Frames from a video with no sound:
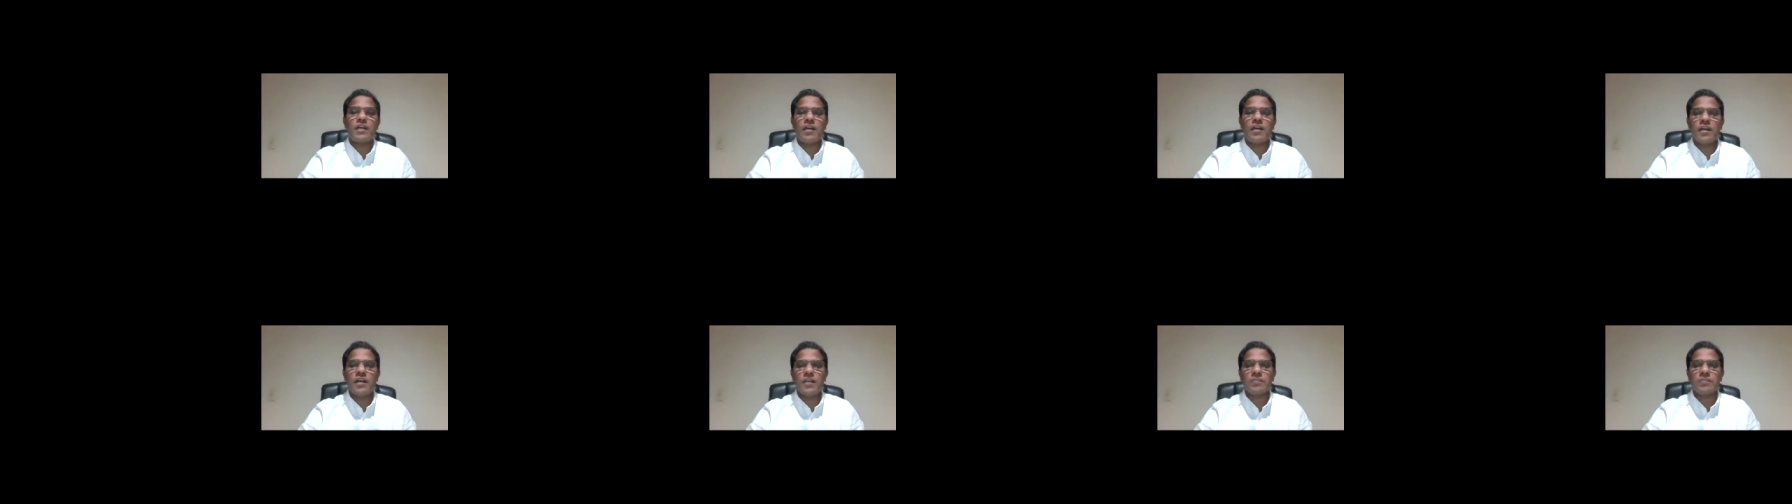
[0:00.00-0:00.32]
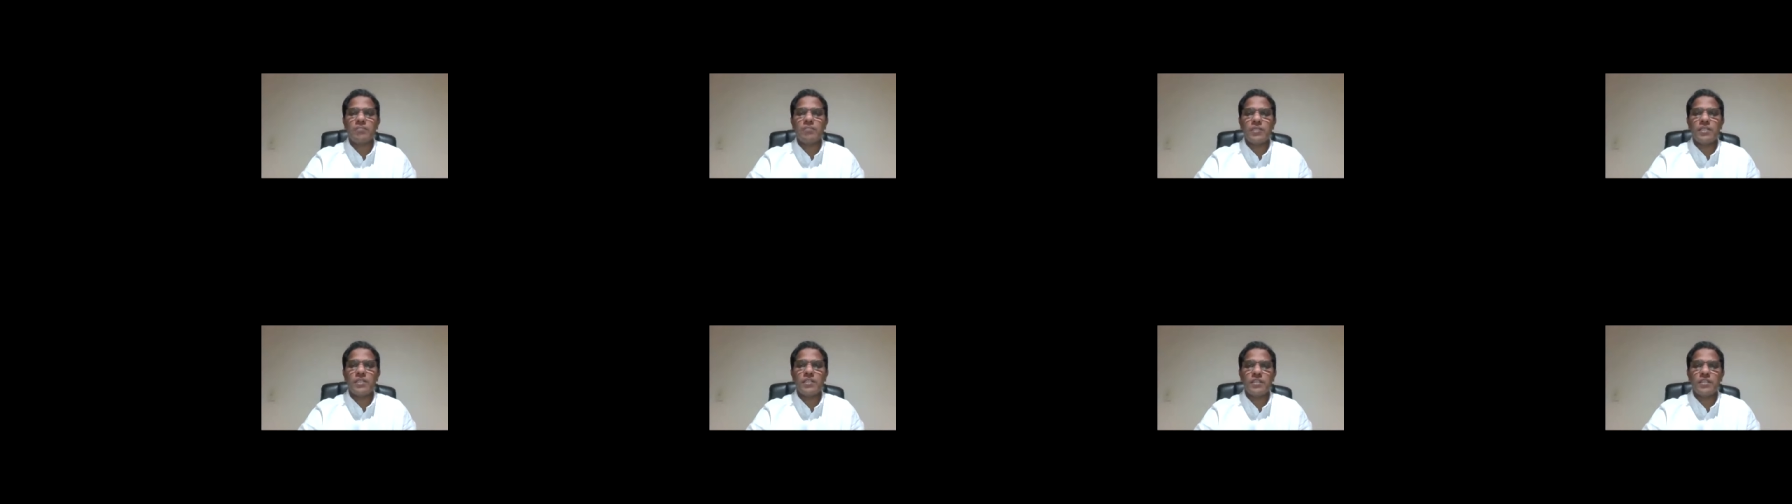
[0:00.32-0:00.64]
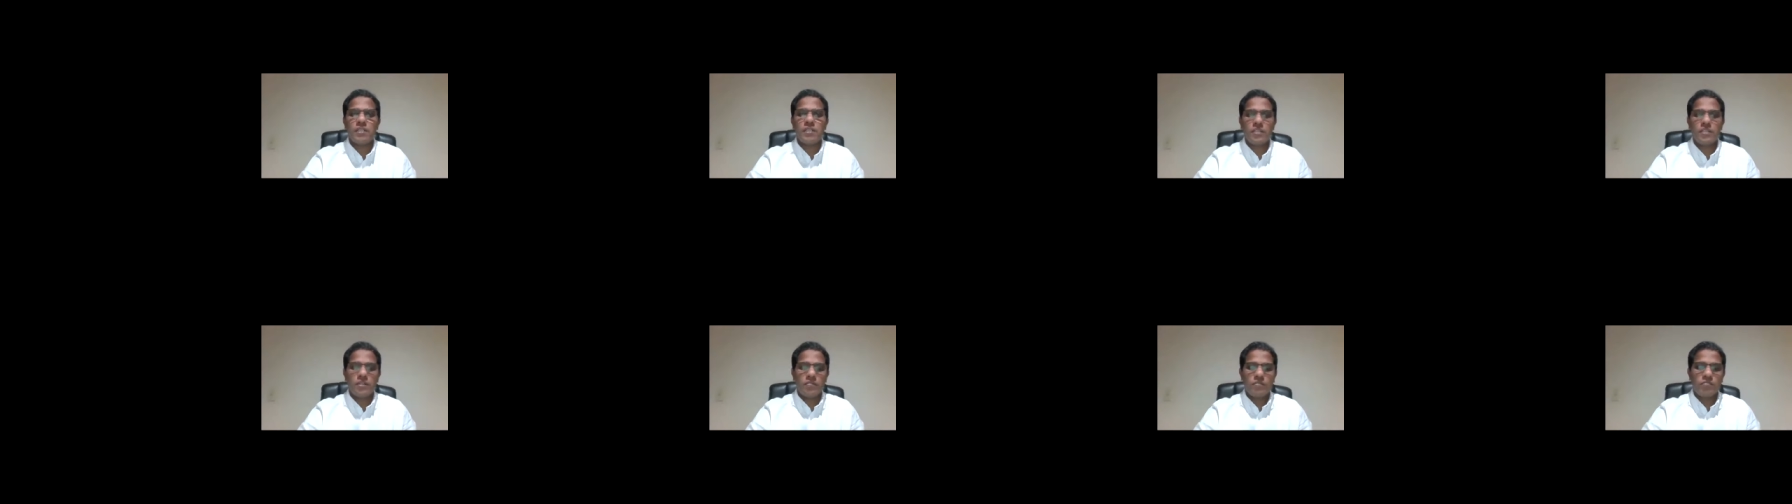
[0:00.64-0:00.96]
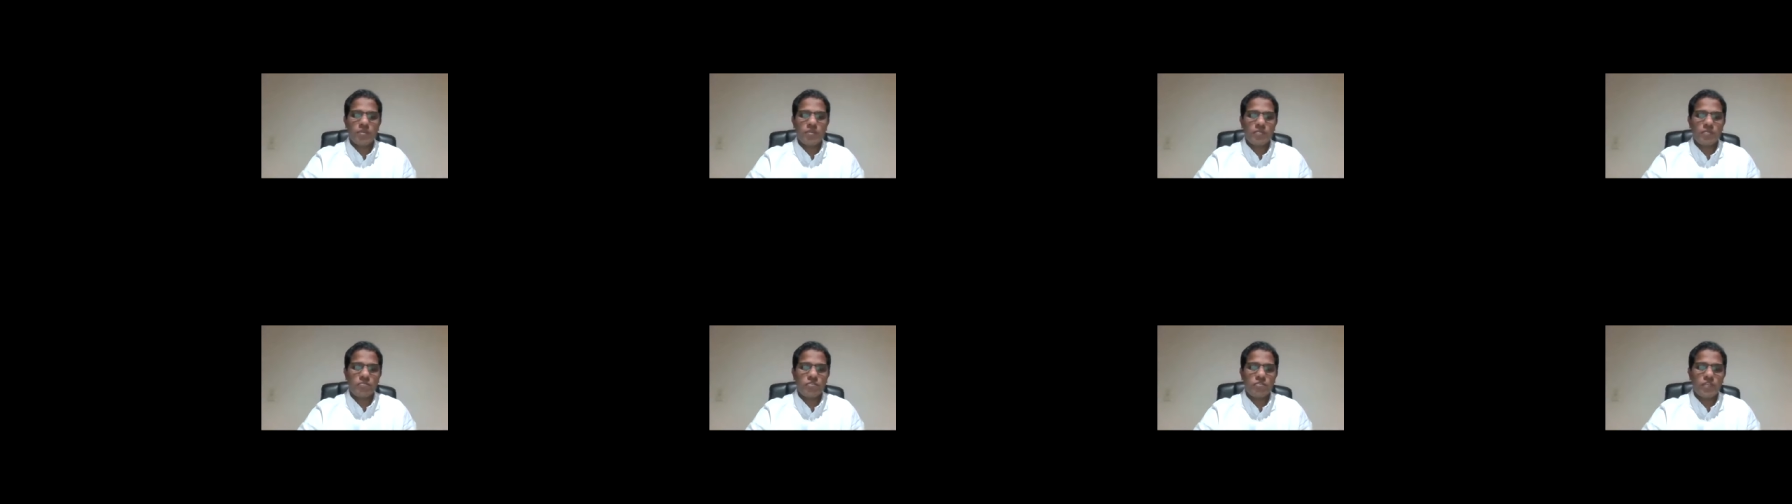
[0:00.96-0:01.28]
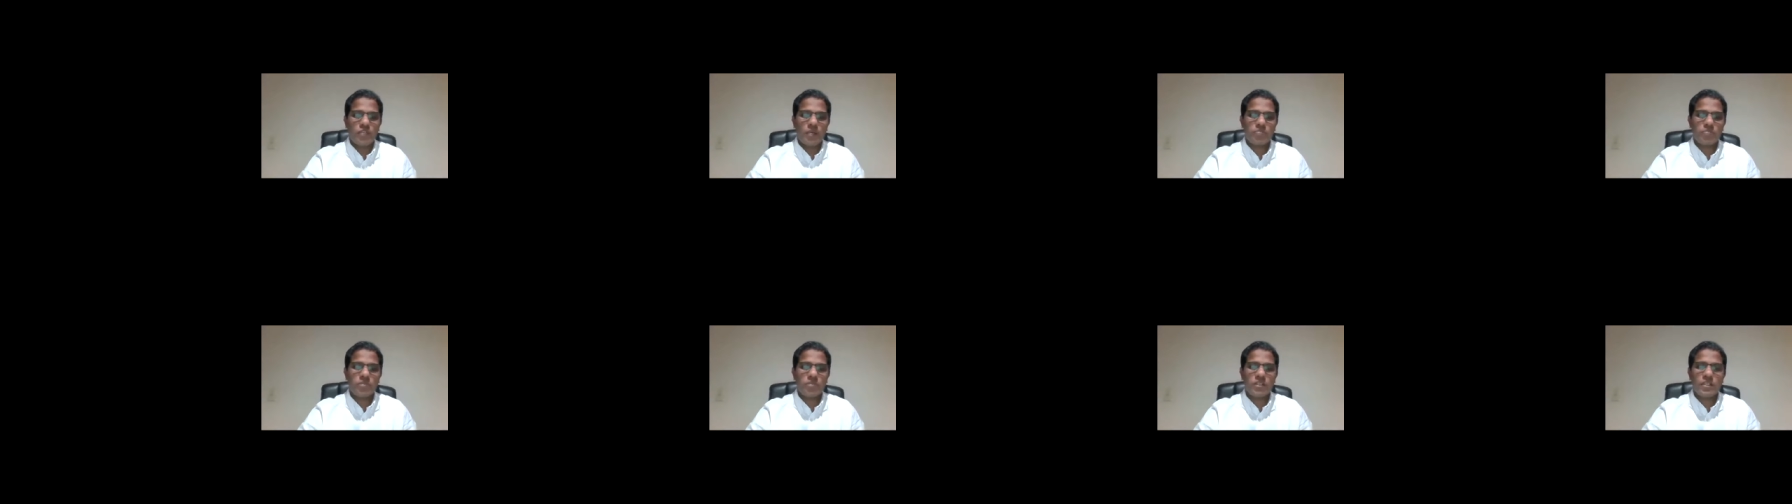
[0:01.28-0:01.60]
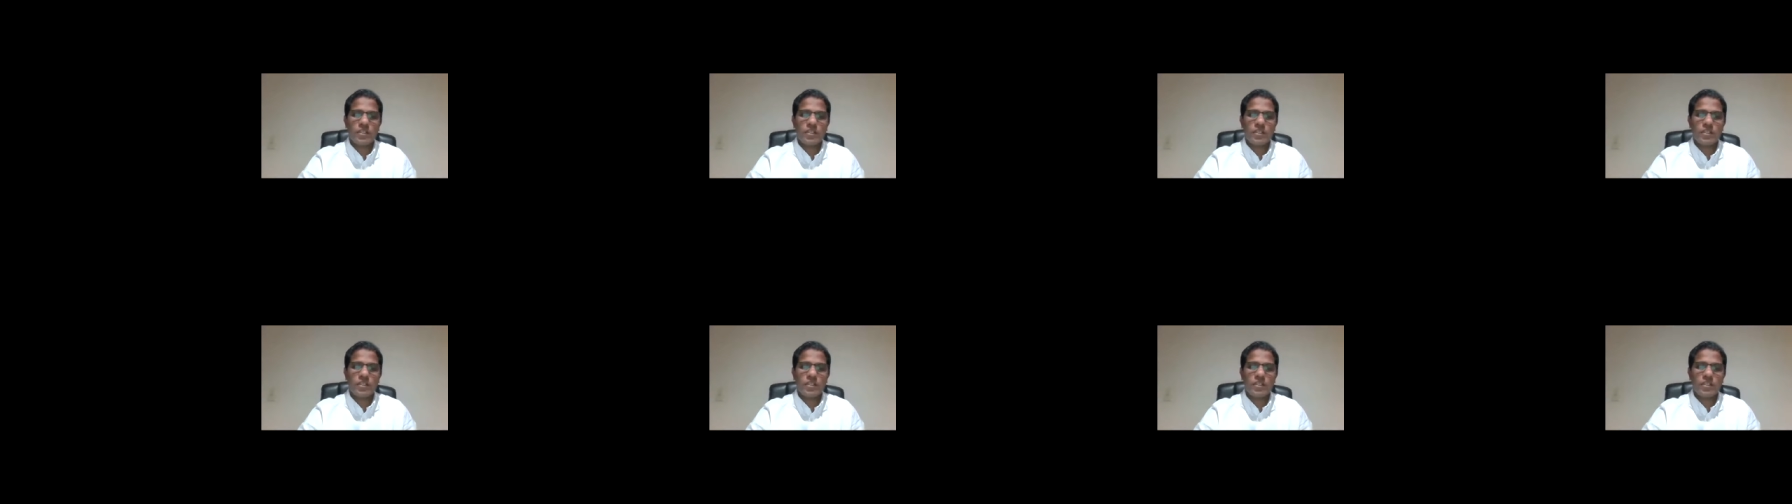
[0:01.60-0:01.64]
army from chapter